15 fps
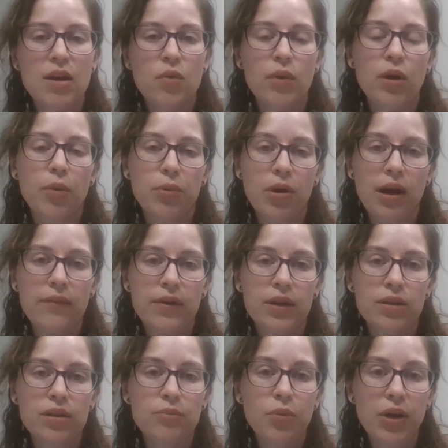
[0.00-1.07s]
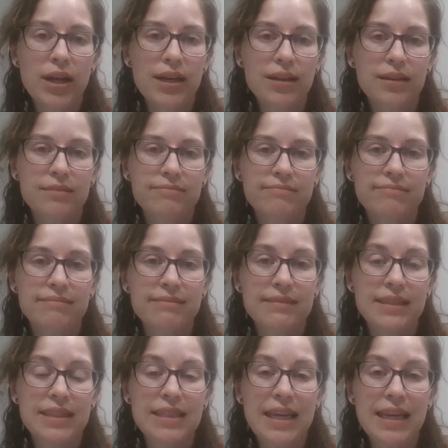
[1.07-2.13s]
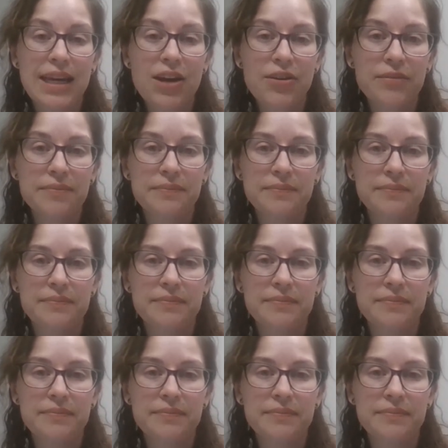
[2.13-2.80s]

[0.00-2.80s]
We hope you're having a good break. Take care.